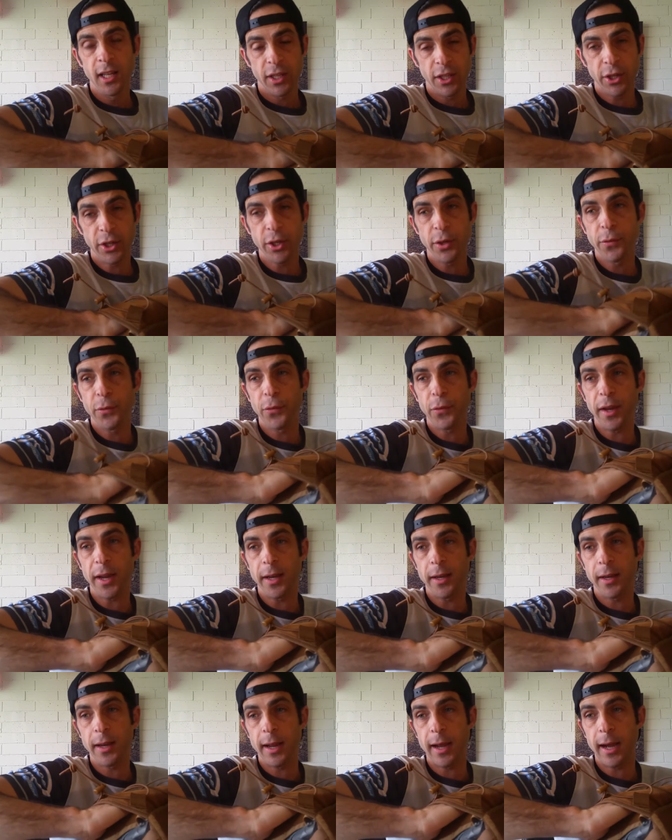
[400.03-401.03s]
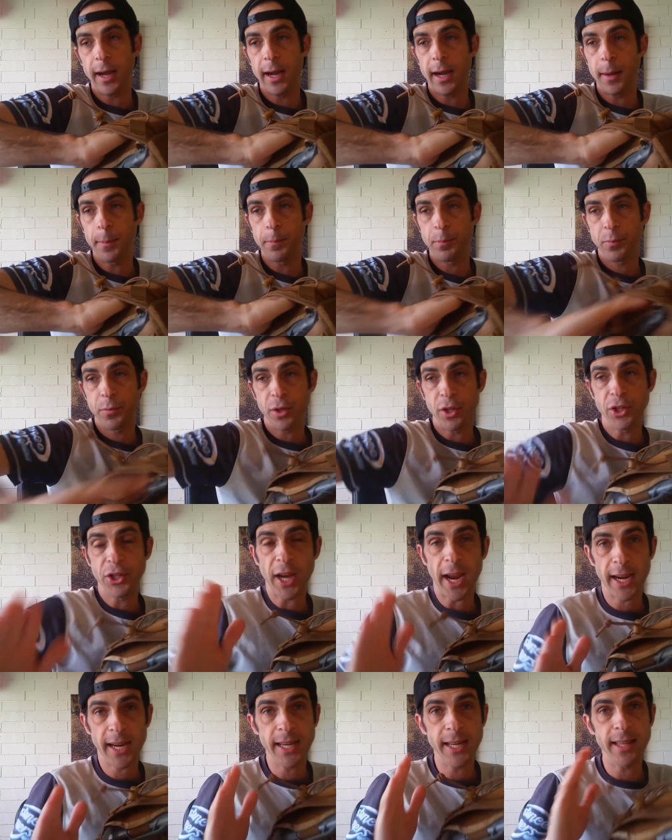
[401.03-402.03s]
you could fit your
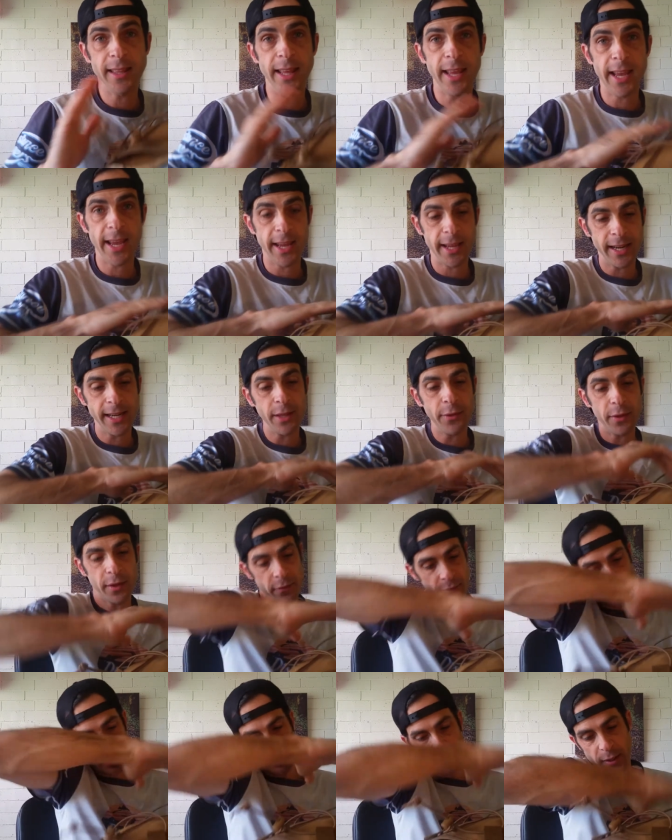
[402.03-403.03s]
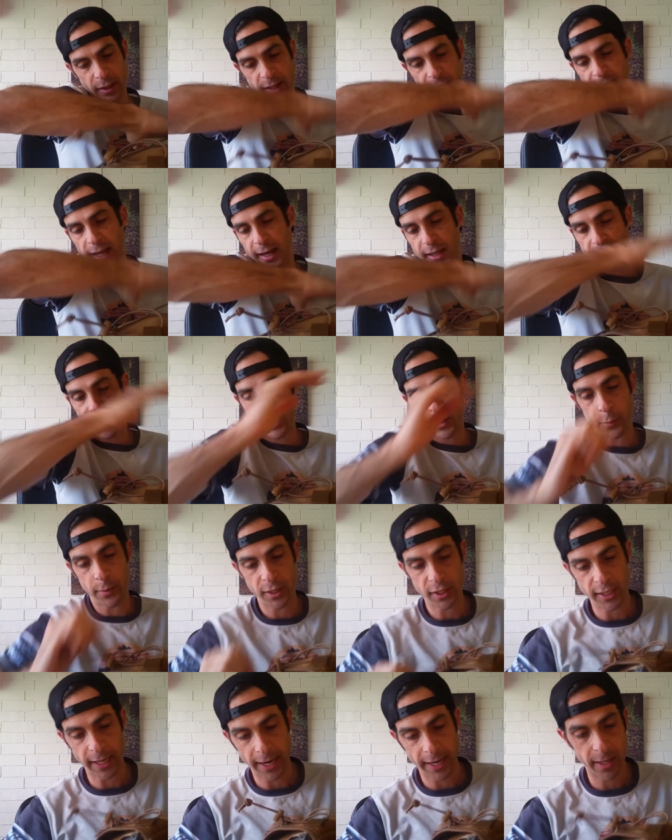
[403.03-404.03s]
jacket in there, anything, but it just has to
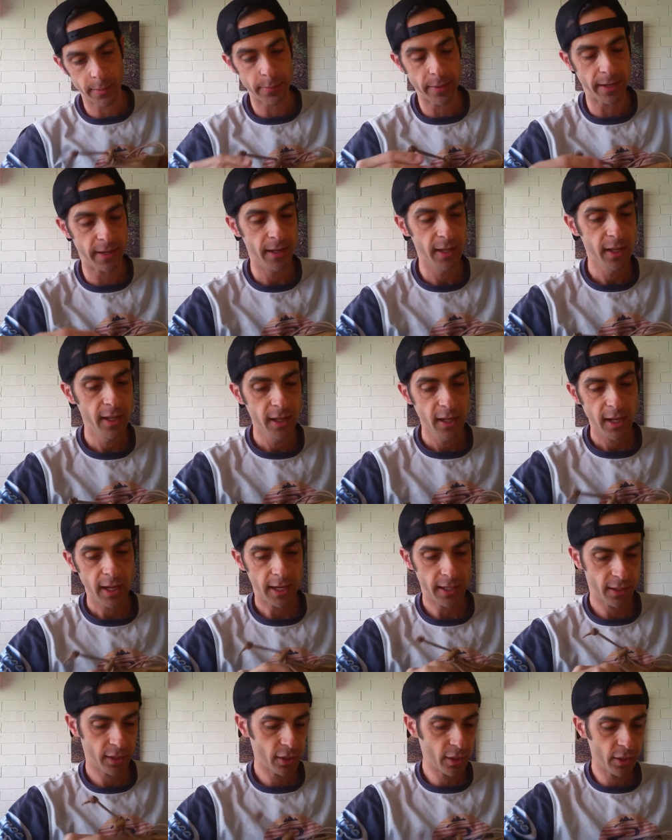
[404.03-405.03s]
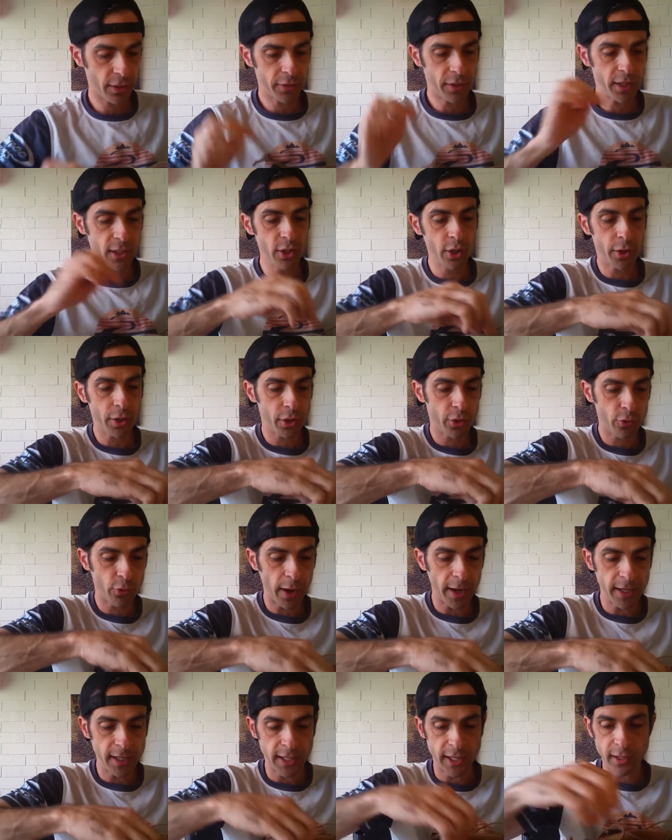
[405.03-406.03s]
squish down a bit. There's not a
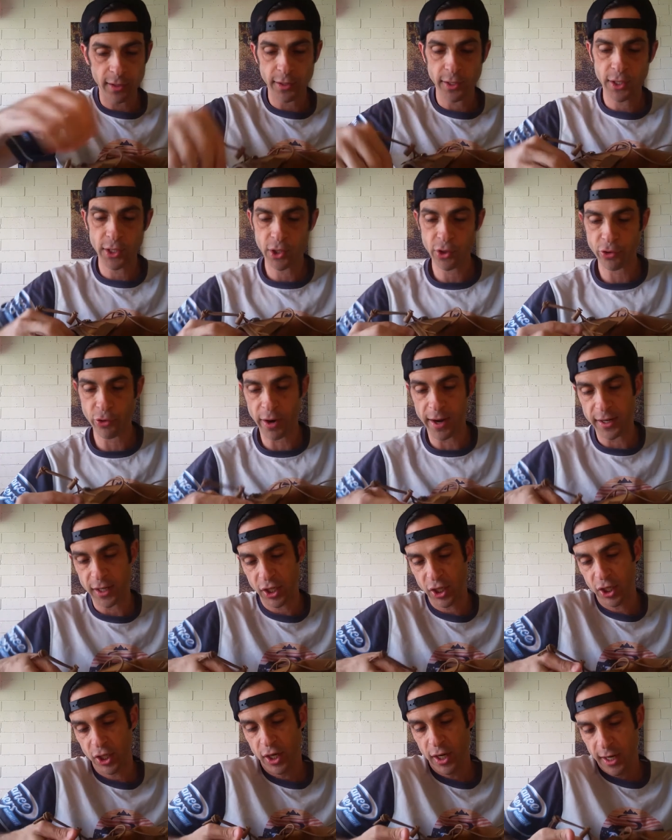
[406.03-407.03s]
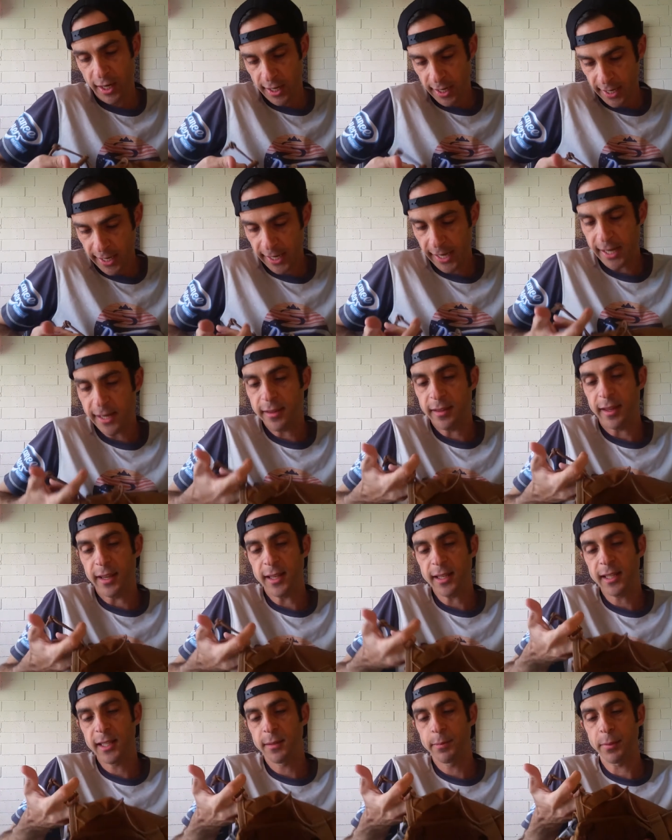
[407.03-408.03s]
great deal of stretch in
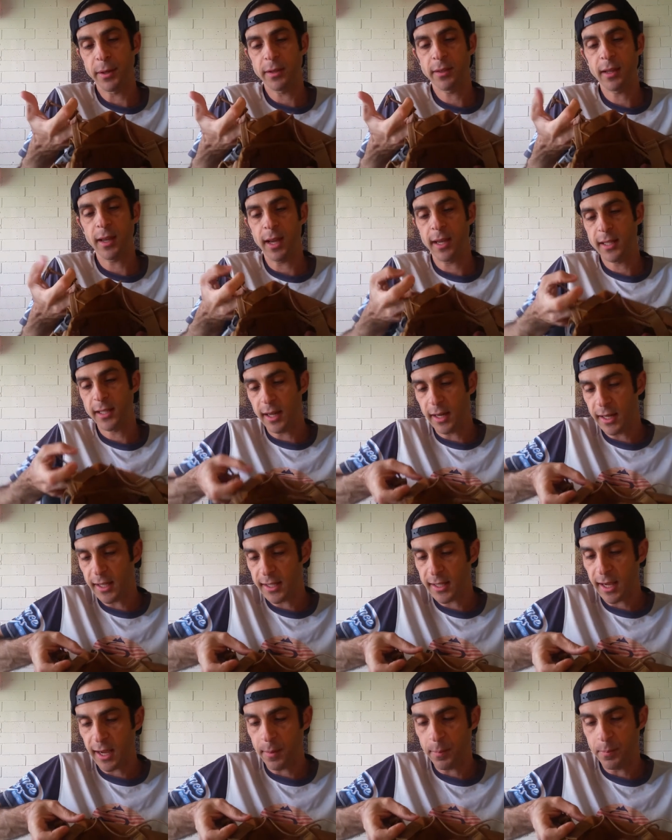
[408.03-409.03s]
this, but it is,